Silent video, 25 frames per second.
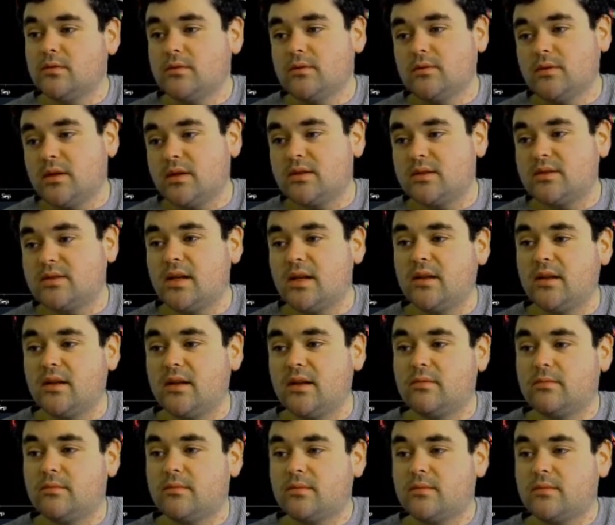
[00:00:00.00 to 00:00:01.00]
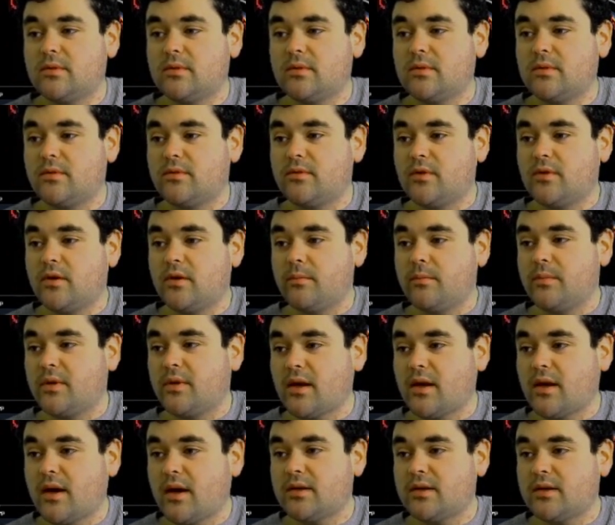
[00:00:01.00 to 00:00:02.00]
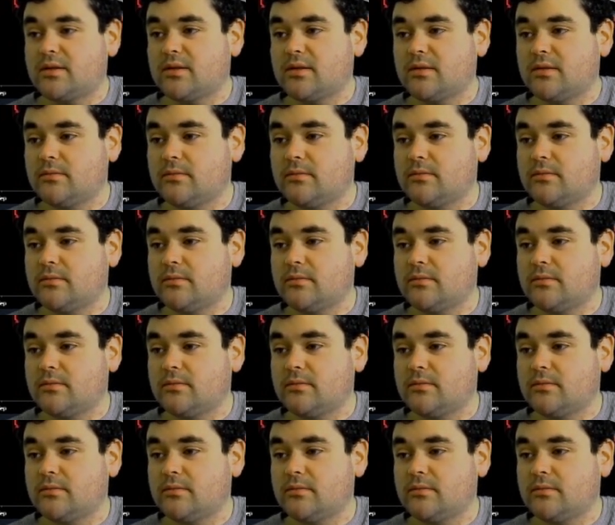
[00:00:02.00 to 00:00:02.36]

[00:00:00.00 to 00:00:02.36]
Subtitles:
We said from that,